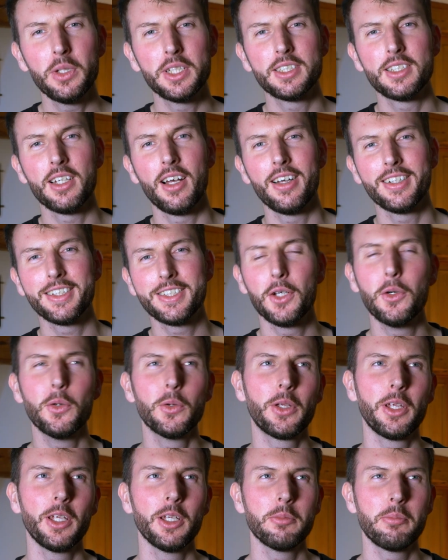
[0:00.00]
we start
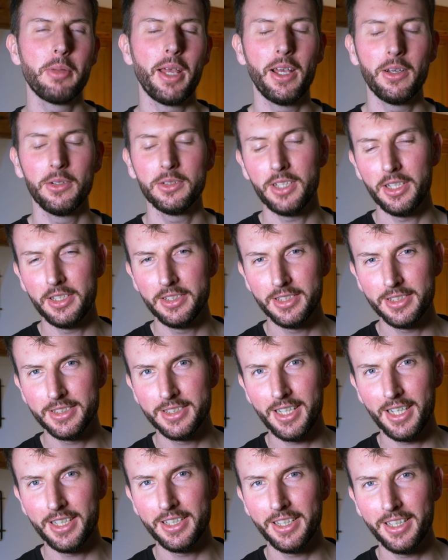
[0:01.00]
talking about
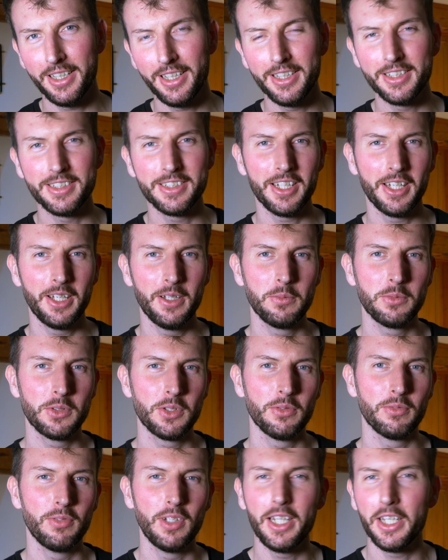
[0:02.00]
understanding it in terms
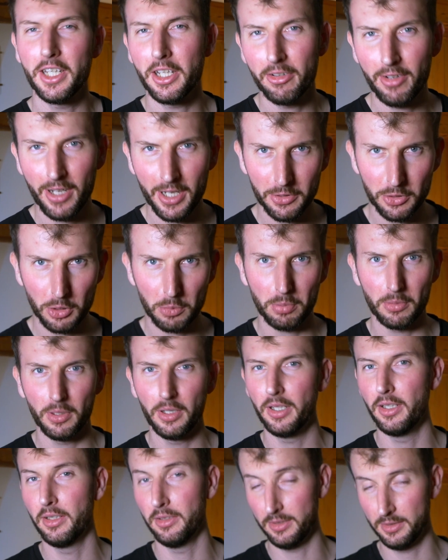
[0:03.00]
of linear
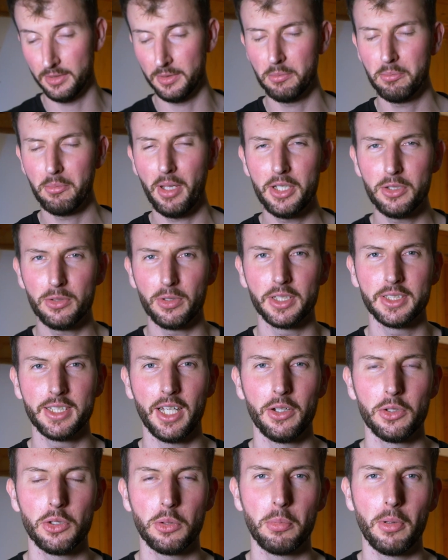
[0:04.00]
algebra and matrix
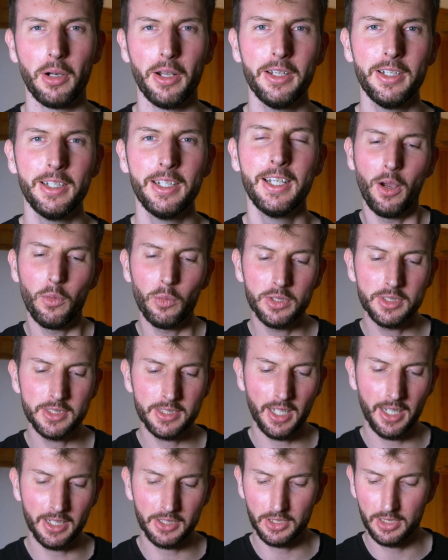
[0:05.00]
algebra, I want
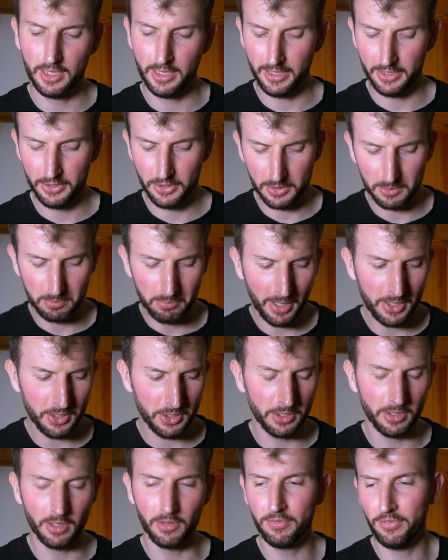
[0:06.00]
to actually just
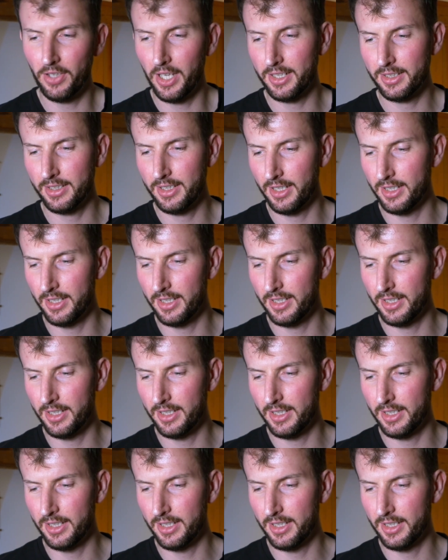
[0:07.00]
mention the fact